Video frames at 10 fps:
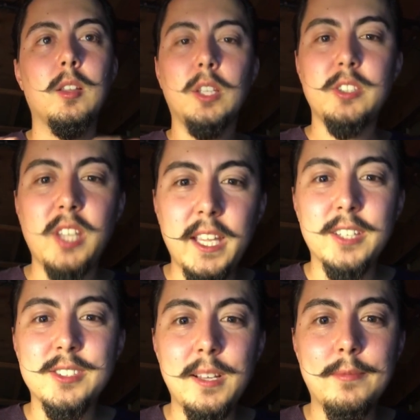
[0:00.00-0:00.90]
Let's take it
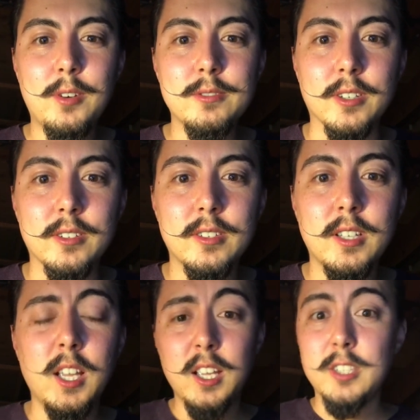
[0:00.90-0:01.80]
a step further.
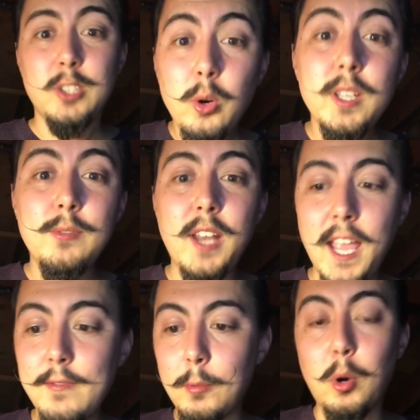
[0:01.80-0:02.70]
Don't even
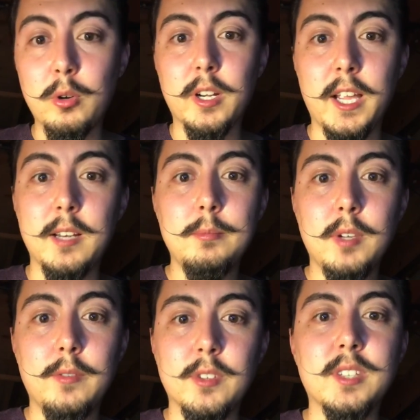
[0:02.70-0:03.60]
have a broken item
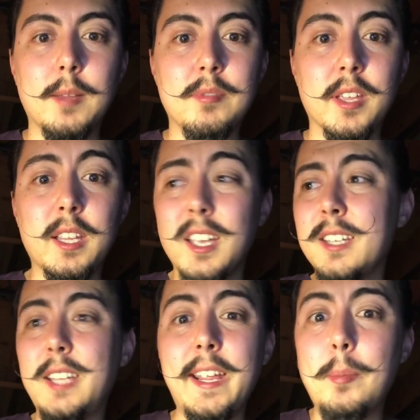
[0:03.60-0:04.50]
of the same thing.
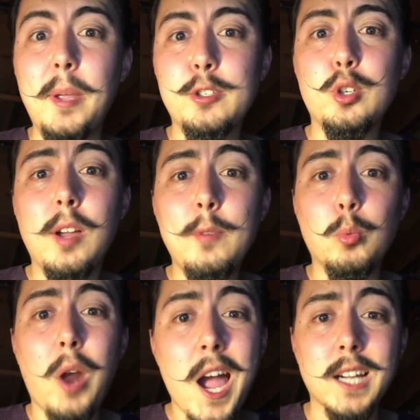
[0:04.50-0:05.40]
Take a picture of a
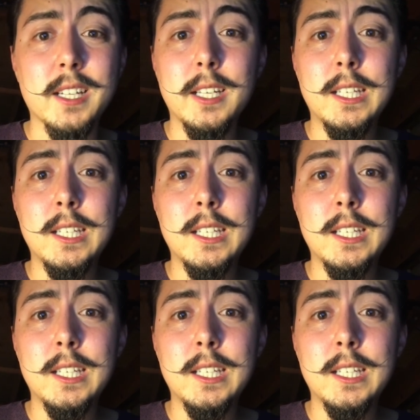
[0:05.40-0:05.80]
rock.